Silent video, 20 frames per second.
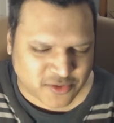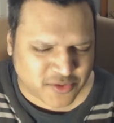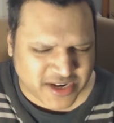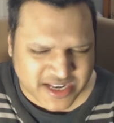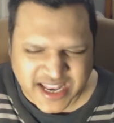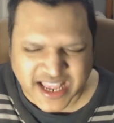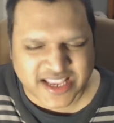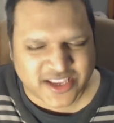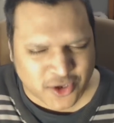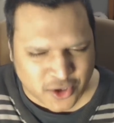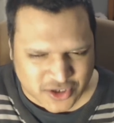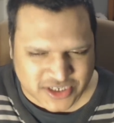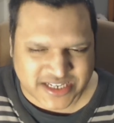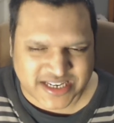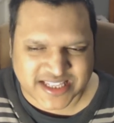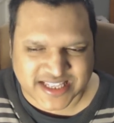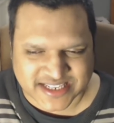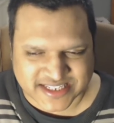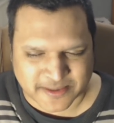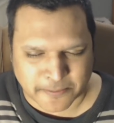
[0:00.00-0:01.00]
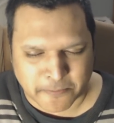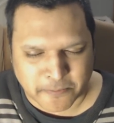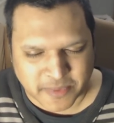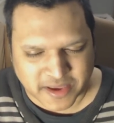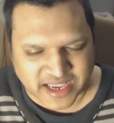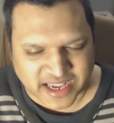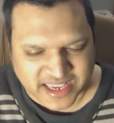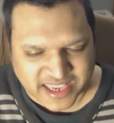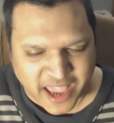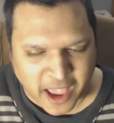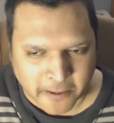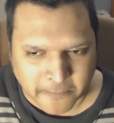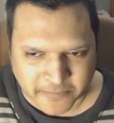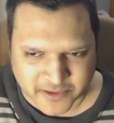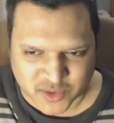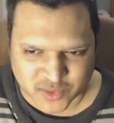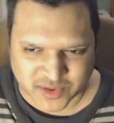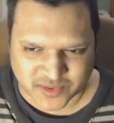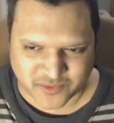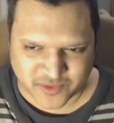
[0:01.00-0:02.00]
3 days. Usually there's a gap
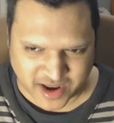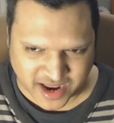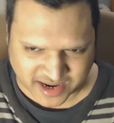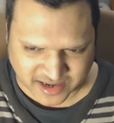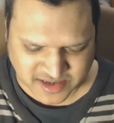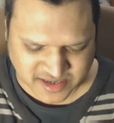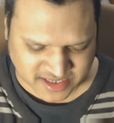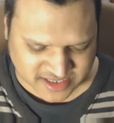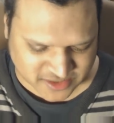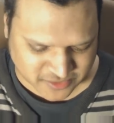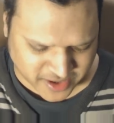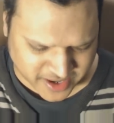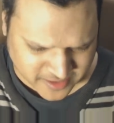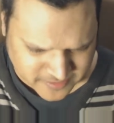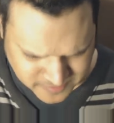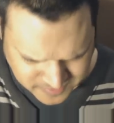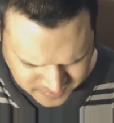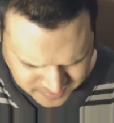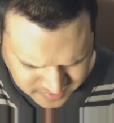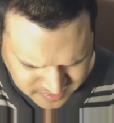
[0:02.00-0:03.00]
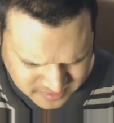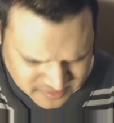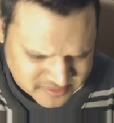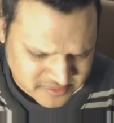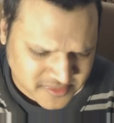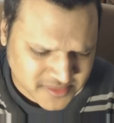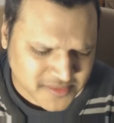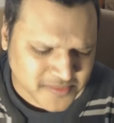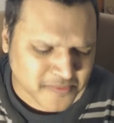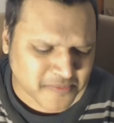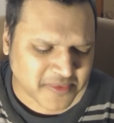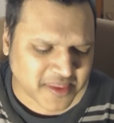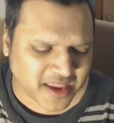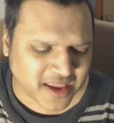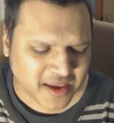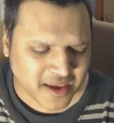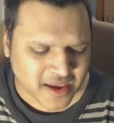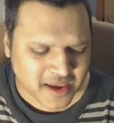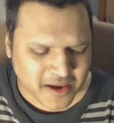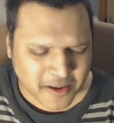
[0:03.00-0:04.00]
between reactions, right?
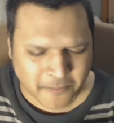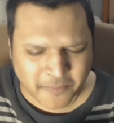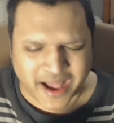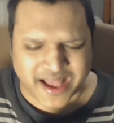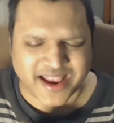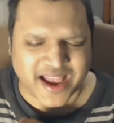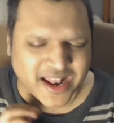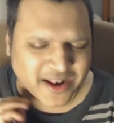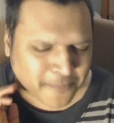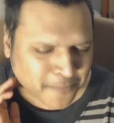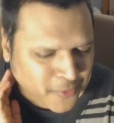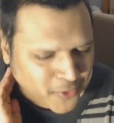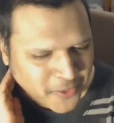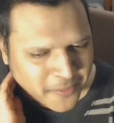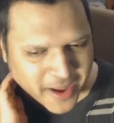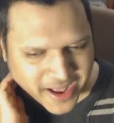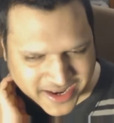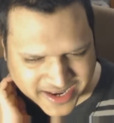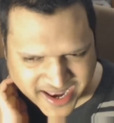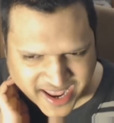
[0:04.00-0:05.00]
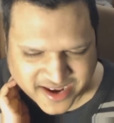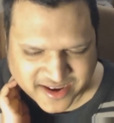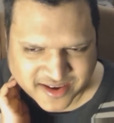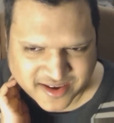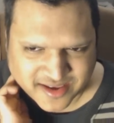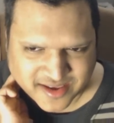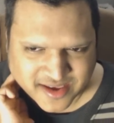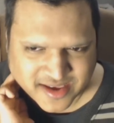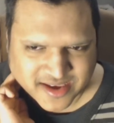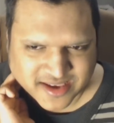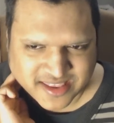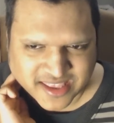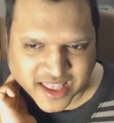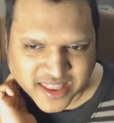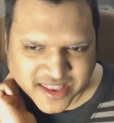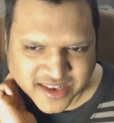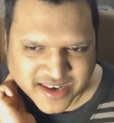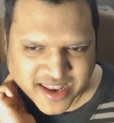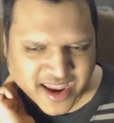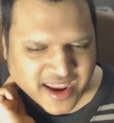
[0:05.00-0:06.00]
But I kind of pulled my neck the
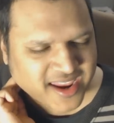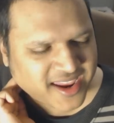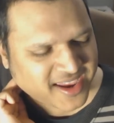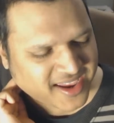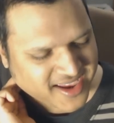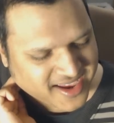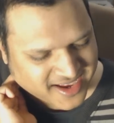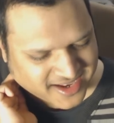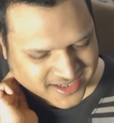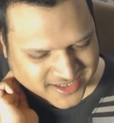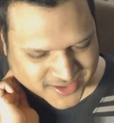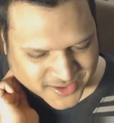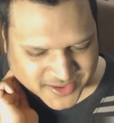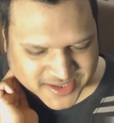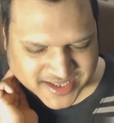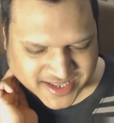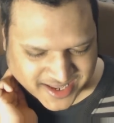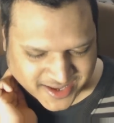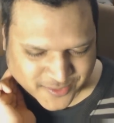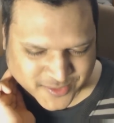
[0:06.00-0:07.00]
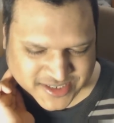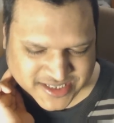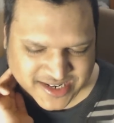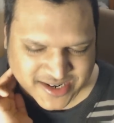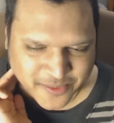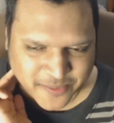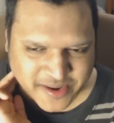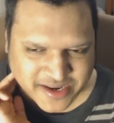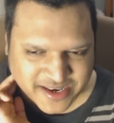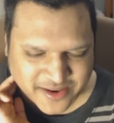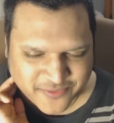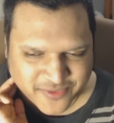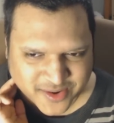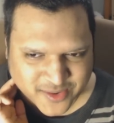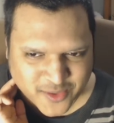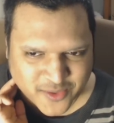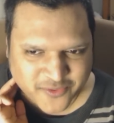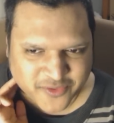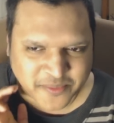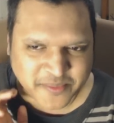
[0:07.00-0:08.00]
other day, so it was a little bit
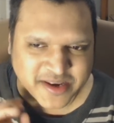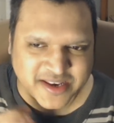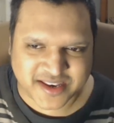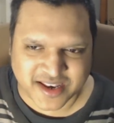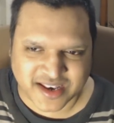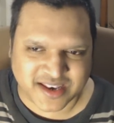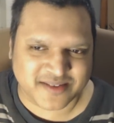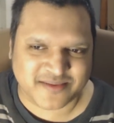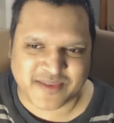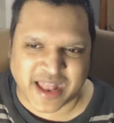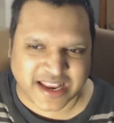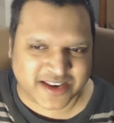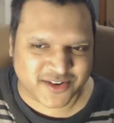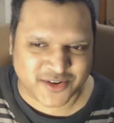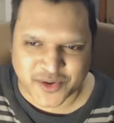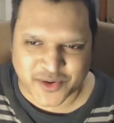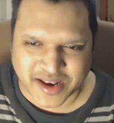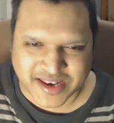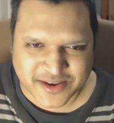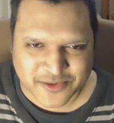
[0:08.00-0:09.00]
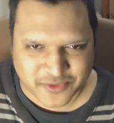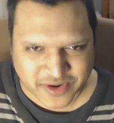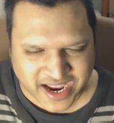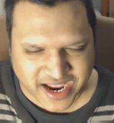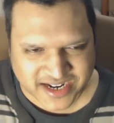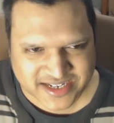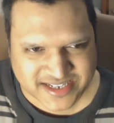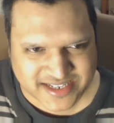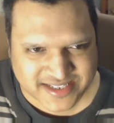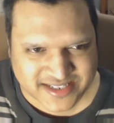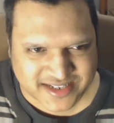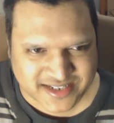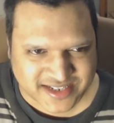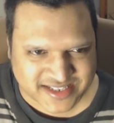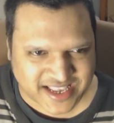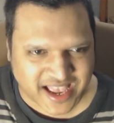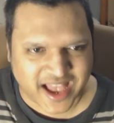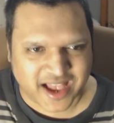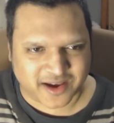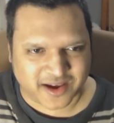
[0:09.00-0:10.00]
difficult for me to do any reactions
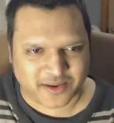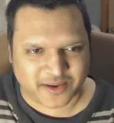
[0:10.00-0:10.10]
because